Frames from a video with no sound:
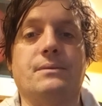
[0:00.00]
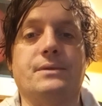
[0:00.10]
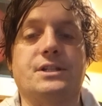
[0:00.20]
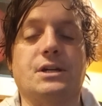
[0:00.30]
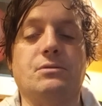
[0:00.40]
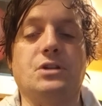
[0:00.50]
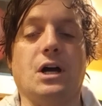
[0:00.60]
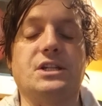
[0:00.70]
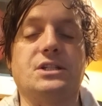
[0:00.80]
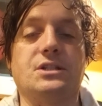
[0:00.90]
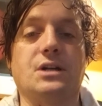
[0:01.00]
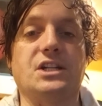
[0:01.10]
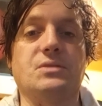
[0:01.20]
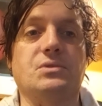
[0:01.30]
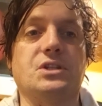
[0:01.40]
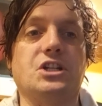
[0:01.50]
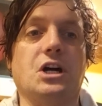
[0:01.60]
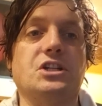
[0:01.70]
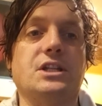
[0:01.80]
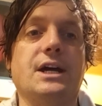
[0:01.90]
So Dyson was the
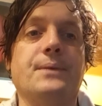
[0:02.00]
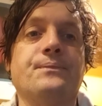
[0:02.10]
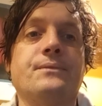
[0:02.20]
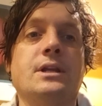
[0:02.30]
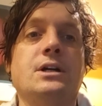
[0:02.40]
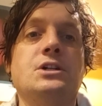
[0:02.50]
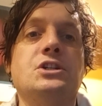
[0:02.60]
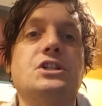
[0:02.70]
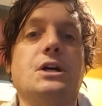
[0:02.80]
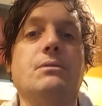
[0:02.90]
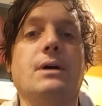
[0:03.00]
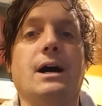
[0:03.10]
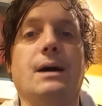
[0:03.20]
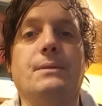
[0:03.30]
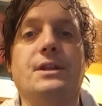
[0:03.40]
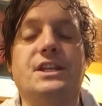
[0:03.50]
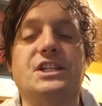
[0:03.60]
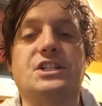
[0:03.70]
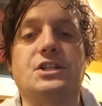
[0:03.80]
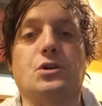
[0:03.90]
judge there. So
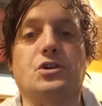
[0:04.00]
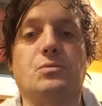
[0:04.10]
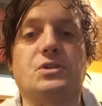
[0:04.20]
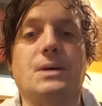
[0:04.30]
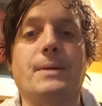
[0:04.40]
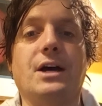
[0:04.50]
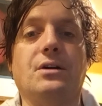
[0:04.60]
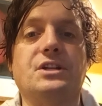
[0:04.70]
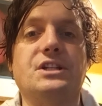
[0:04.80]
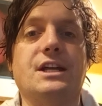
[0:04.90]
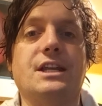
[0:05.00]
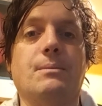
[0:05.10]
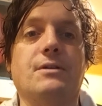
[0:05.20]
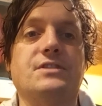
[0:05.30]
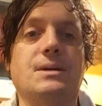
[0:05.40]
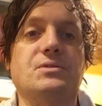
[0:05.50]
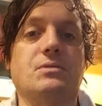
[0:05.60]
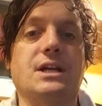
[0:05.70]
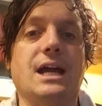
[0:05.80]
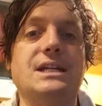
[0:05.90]
this doctrine was upheld in a number of
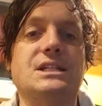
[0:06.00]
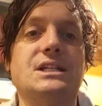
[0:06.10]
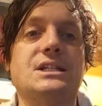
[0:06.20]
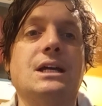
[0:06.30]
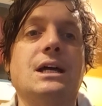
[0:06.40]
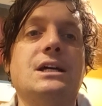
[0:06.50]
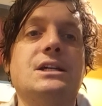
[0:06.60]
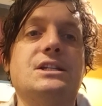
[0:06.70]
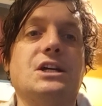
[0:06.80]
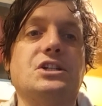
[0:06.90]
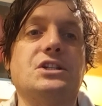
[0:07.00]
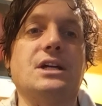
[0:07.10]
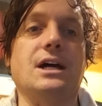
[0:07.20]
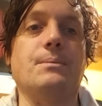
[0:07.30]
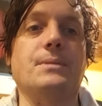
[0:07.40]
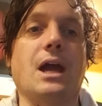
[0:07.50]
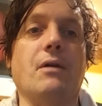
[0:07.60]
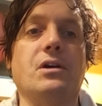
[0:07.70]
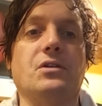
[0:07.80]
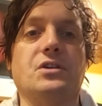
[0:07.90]
subsequent cases, such as
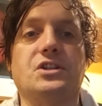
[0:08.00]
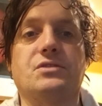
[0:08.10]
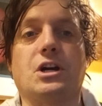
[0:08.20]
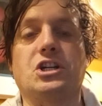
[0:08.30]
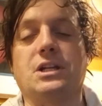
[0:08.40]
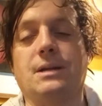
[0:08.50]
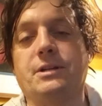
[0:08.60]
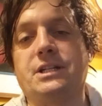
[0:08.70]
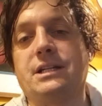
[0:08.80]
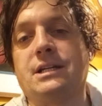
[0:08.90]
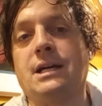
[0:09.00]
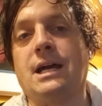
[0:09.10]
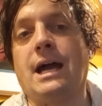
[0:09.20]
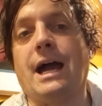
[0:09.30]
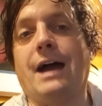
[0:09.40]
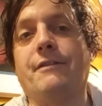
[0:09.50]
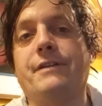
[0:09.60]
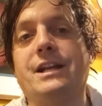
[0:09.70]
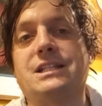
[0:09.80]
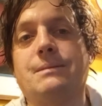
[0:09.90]
Carry-On Construction Limited and
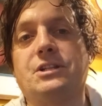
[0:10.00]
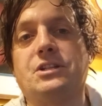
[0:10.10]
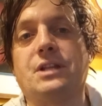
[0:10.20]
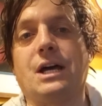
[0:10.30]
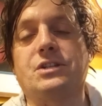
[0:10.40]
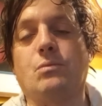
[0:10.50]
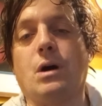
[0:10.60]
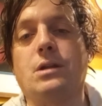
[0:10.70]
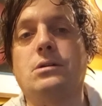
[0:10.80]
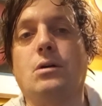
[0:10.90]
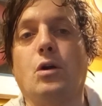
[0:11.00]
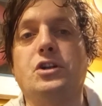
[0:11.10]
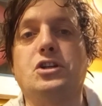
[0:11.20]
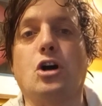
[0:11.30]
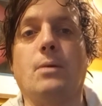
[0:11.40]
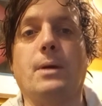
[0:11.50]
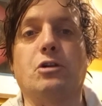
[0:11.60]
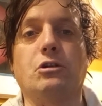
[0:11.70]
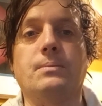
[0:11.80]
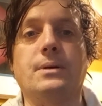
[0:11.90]
Felix Limited 2001, or indeed Colmar
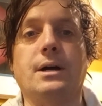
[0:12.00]
Group